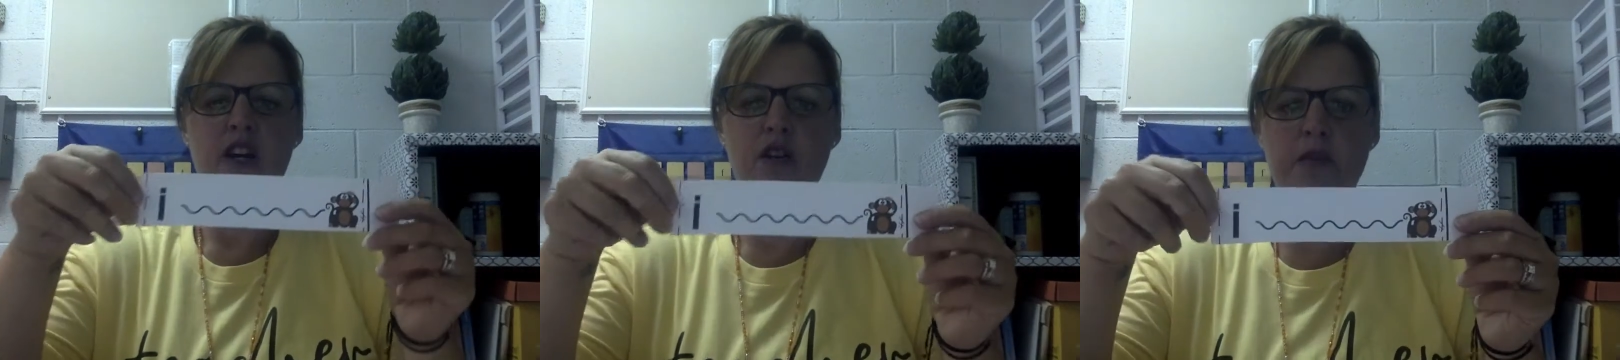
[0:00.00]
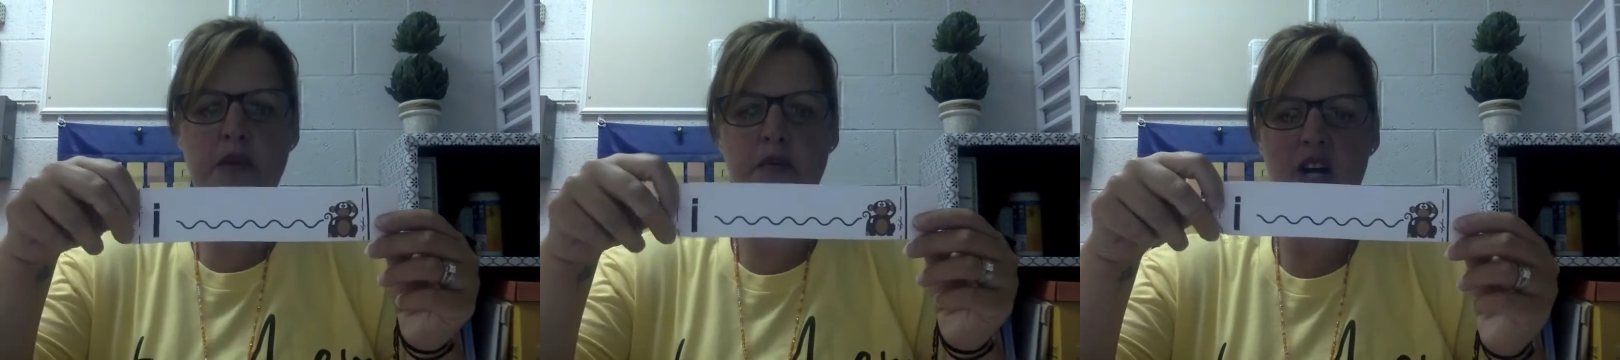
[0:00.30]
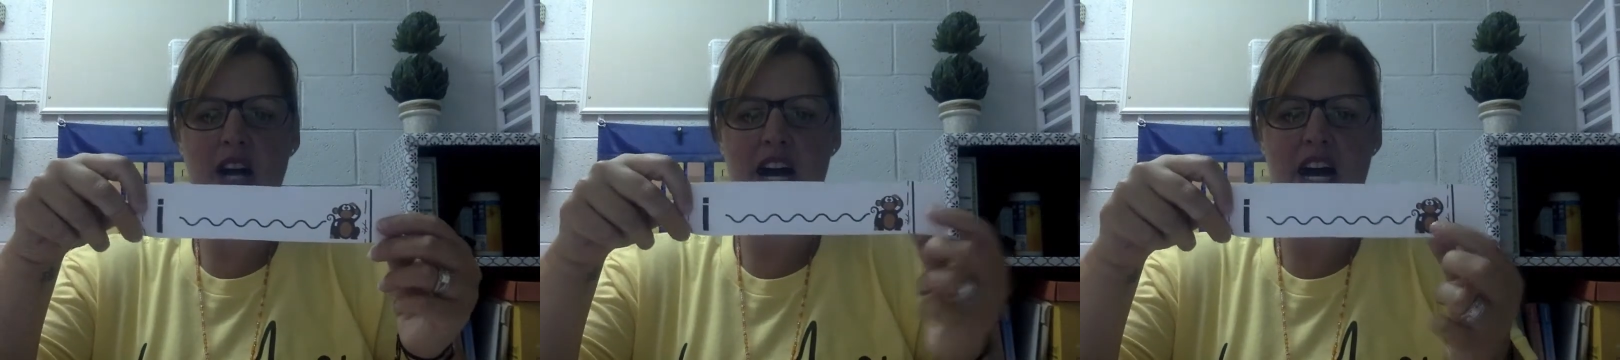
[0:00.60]

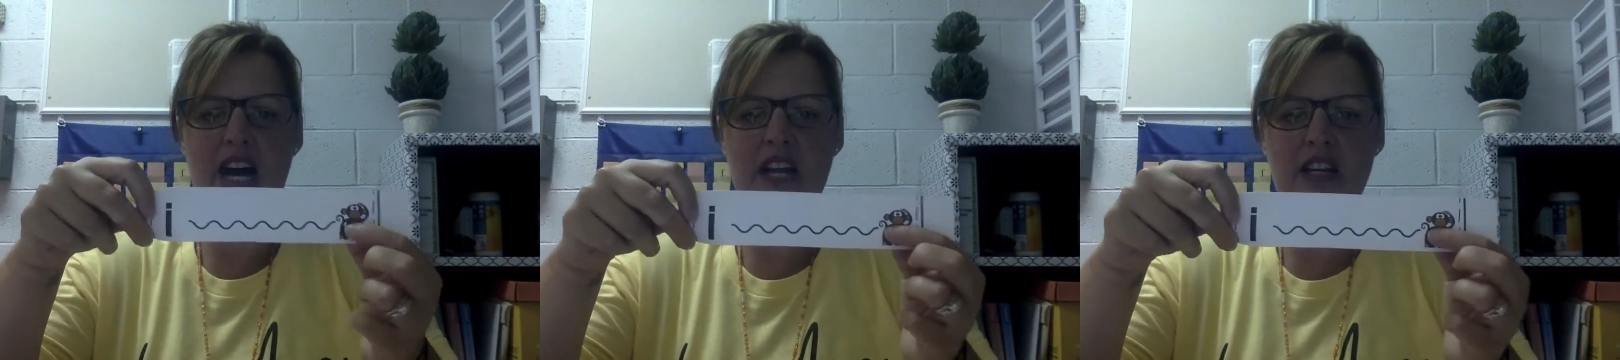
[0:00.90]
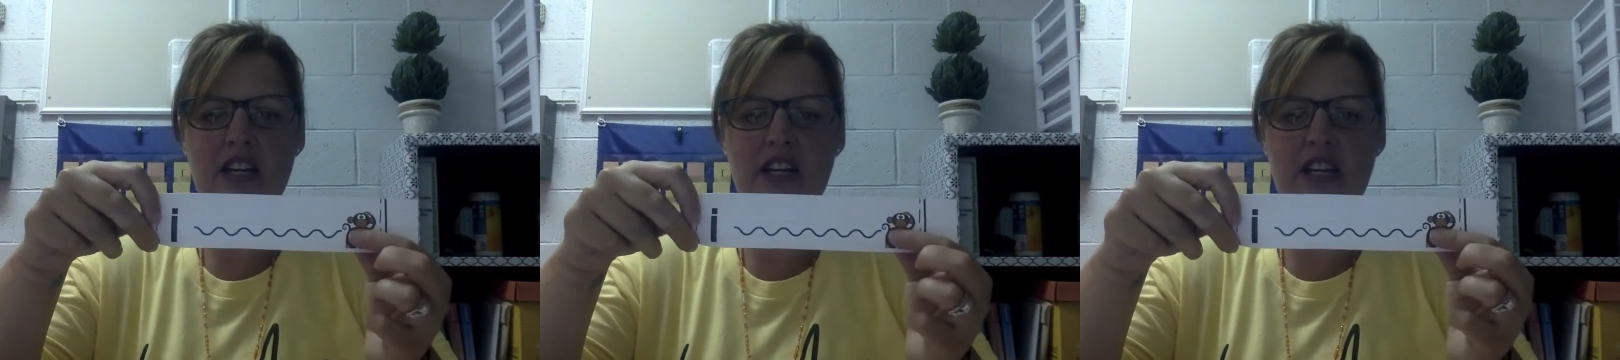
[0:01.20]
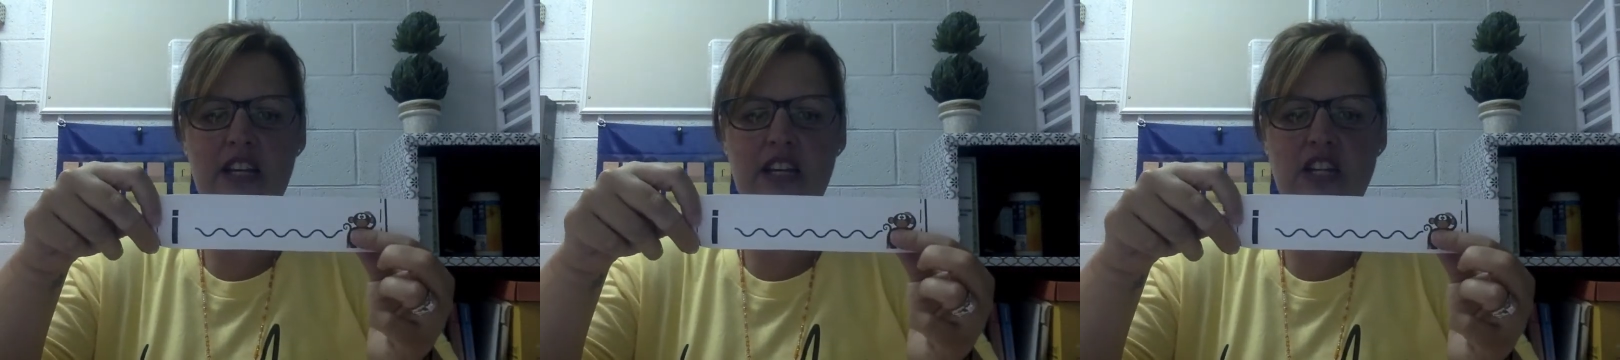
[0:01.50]
Remember, I,
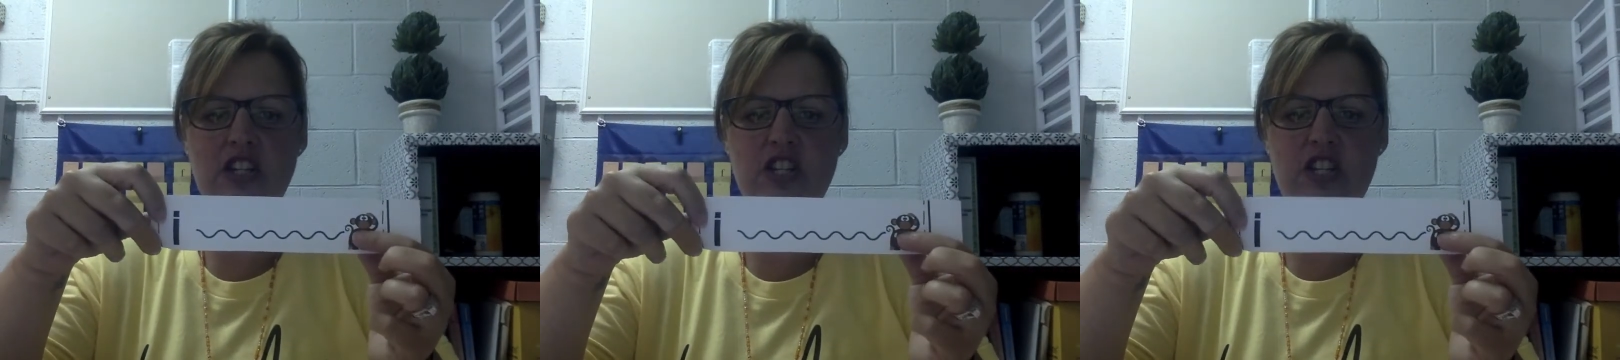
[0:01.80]
itch,